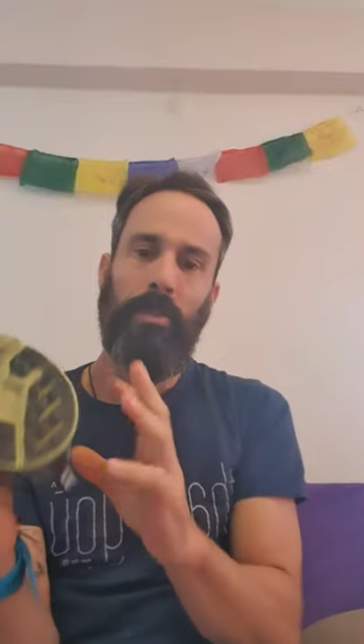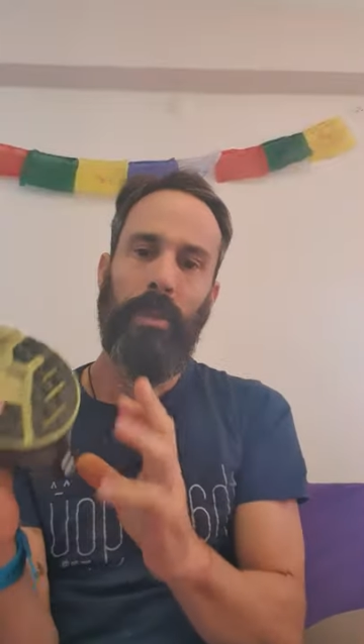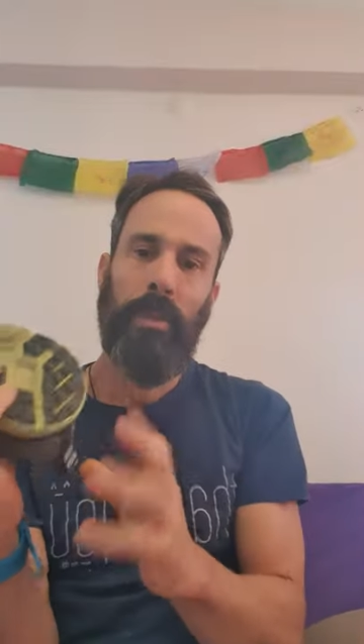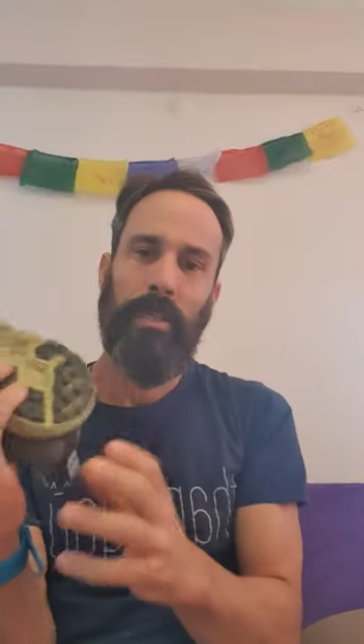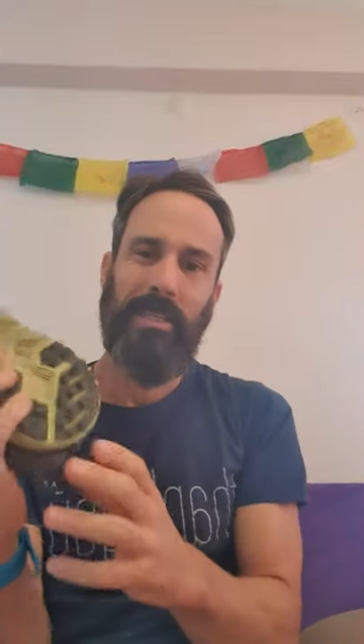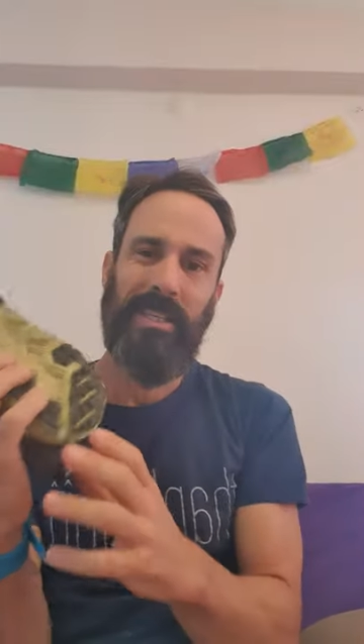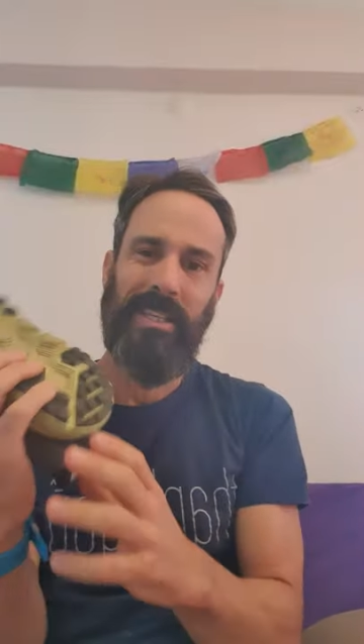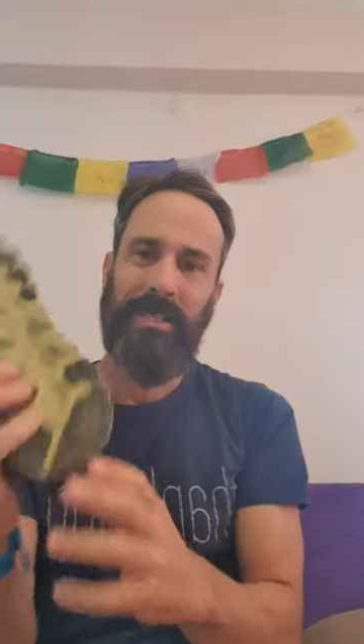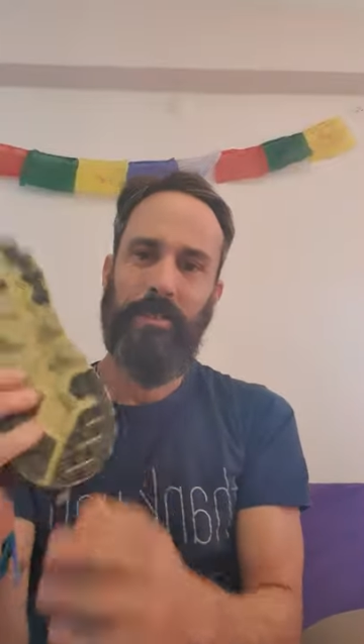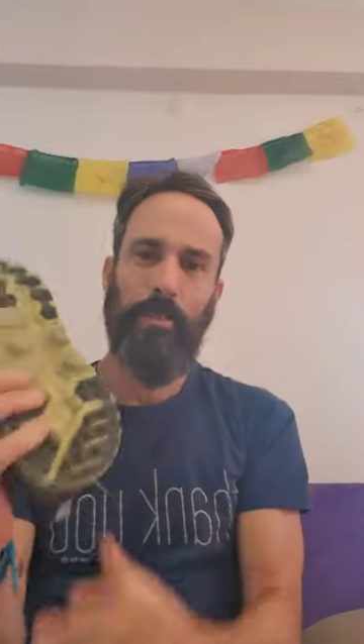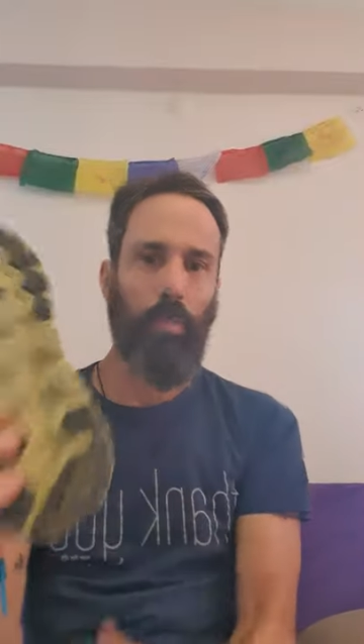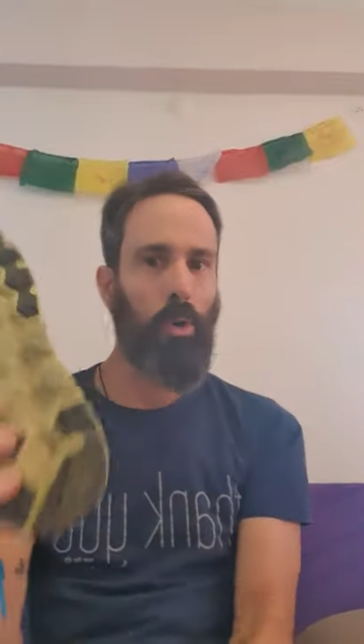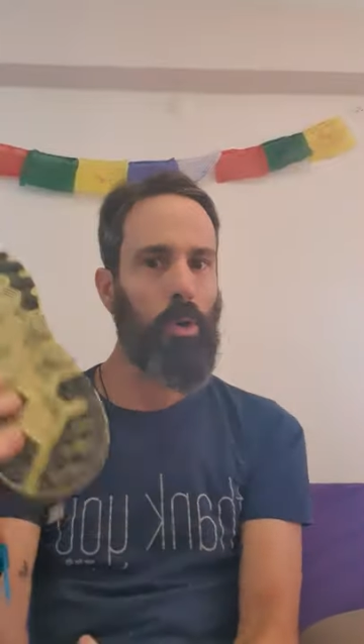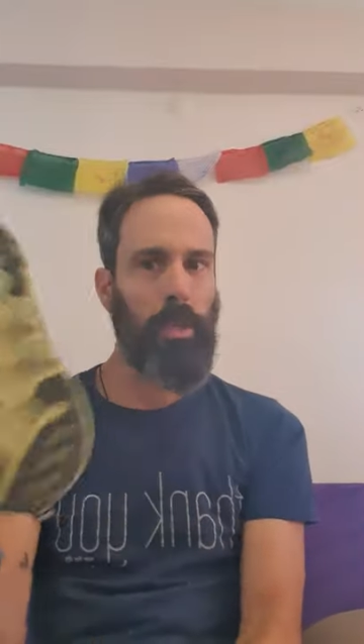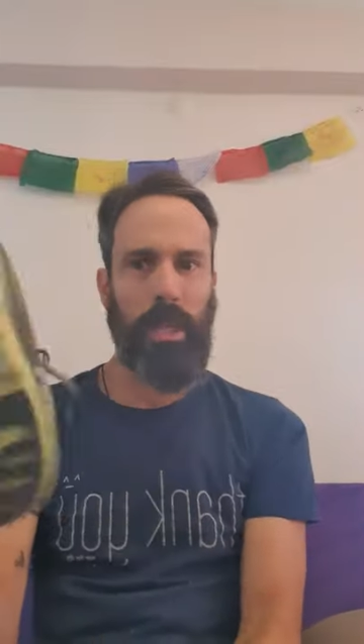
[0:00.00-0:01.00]
it's it's
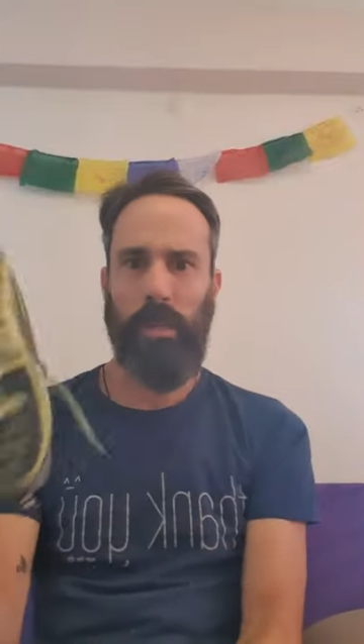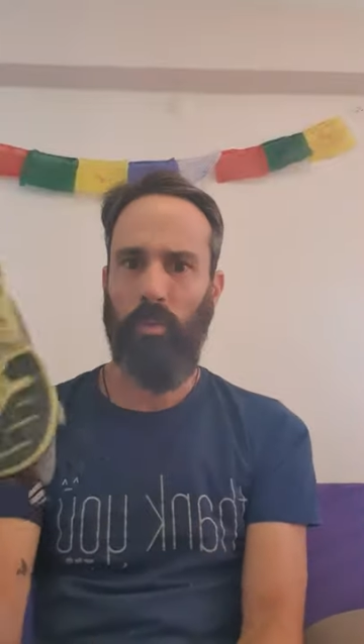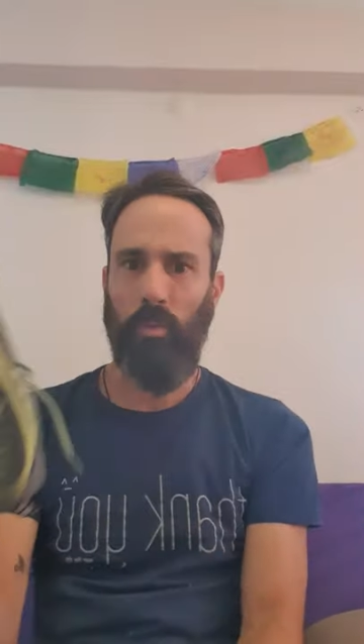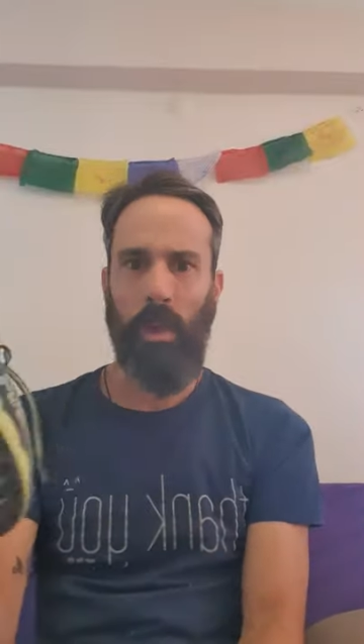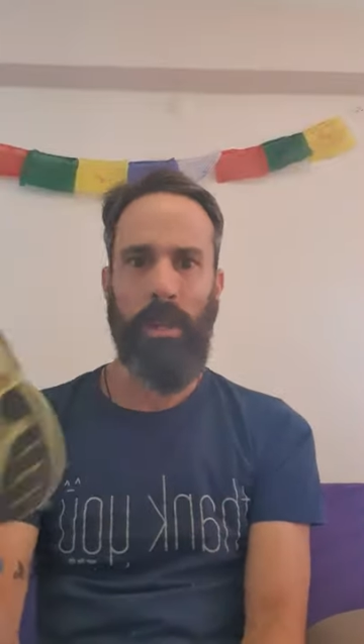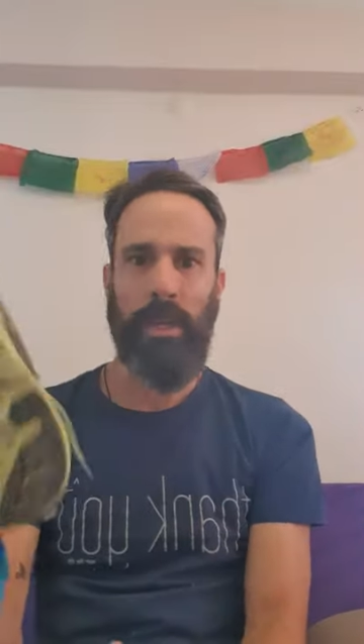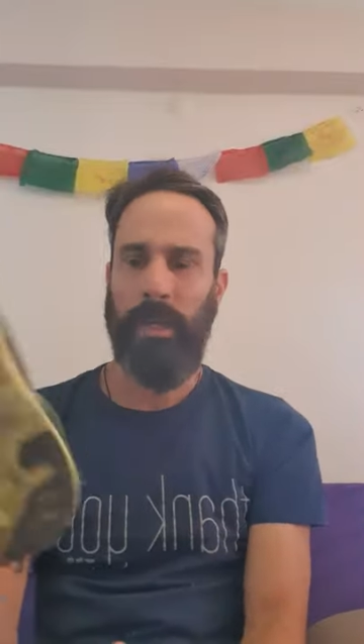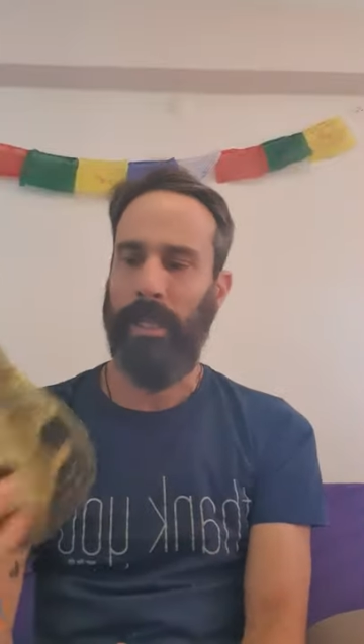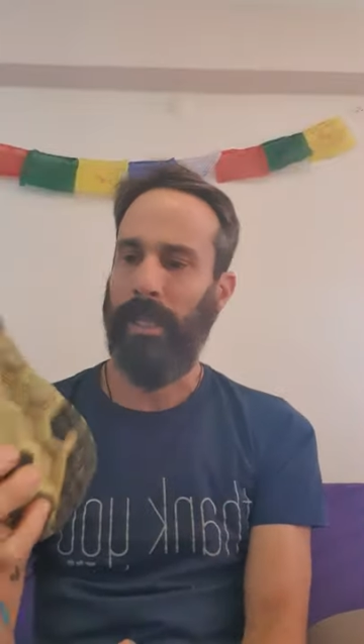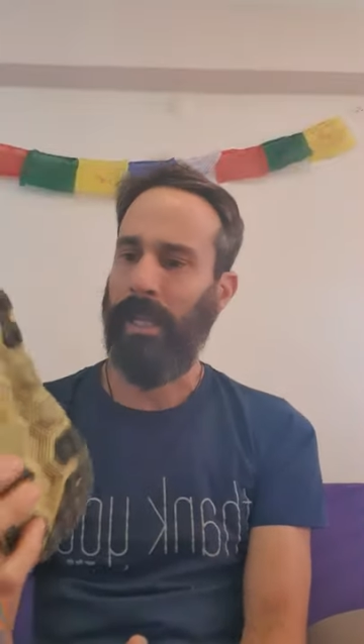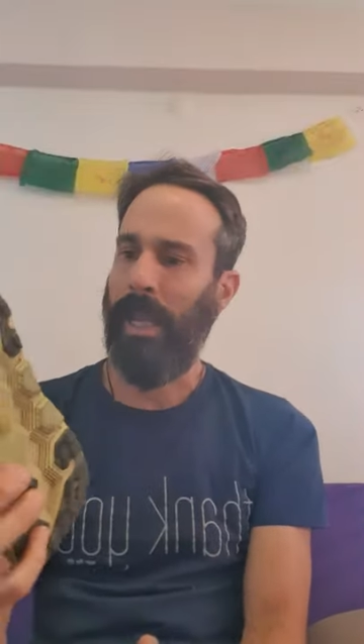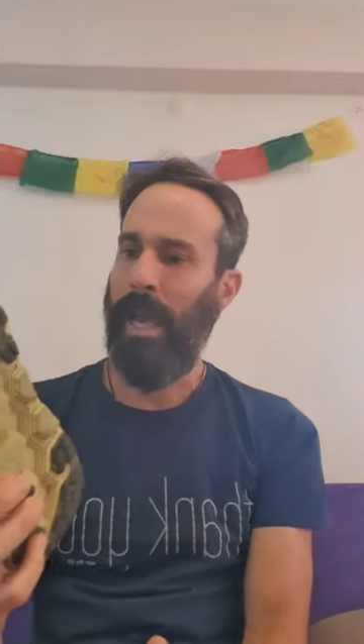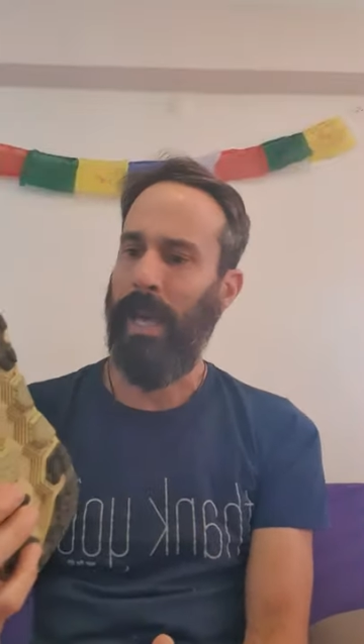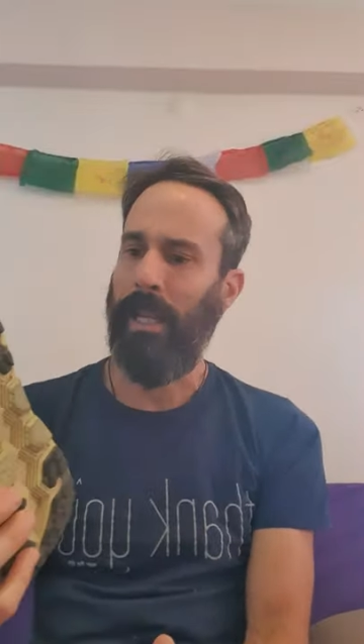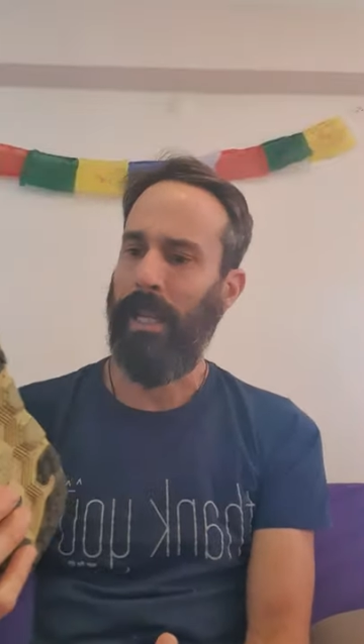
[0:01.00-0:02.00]
more like running in a
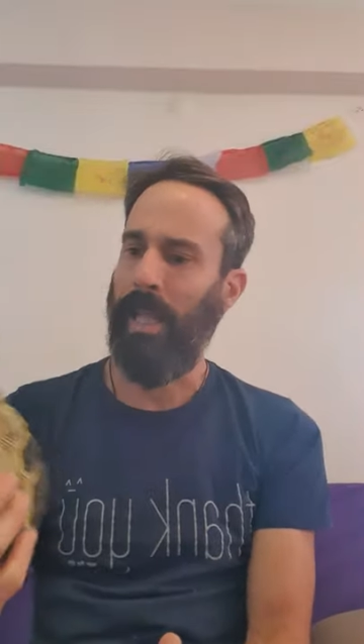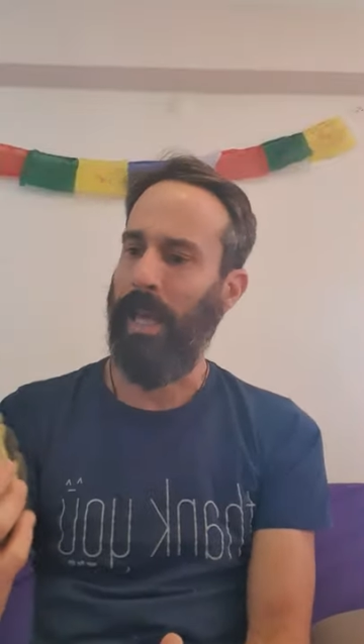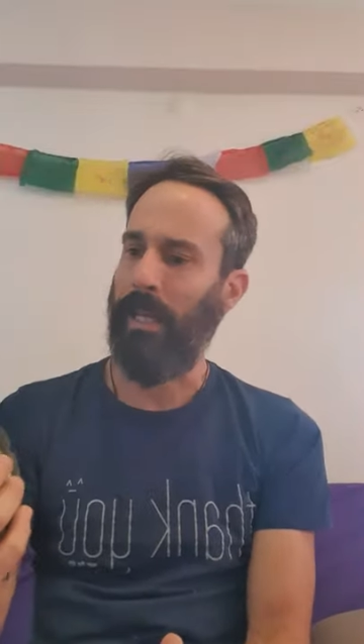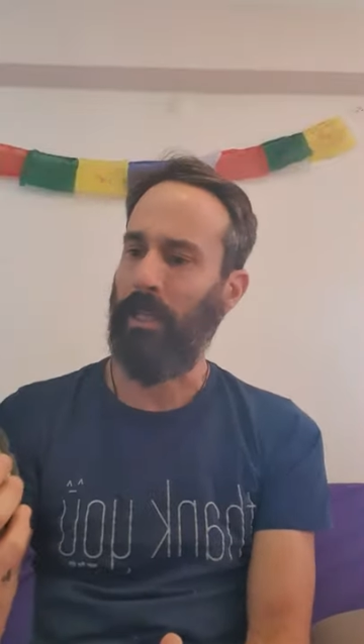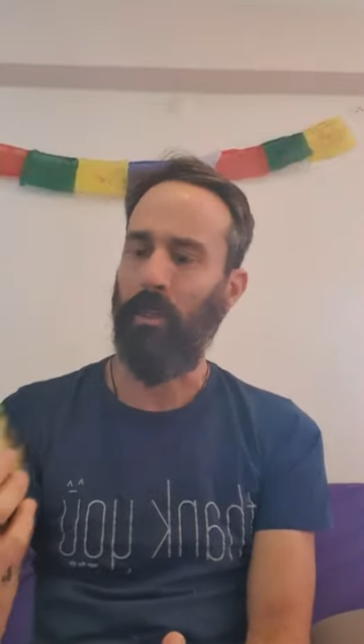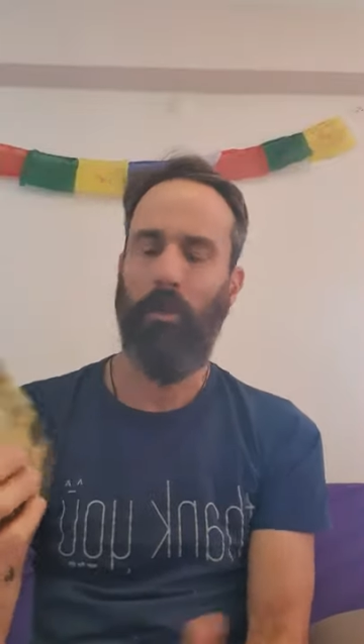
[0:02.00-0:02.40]
Cadillac.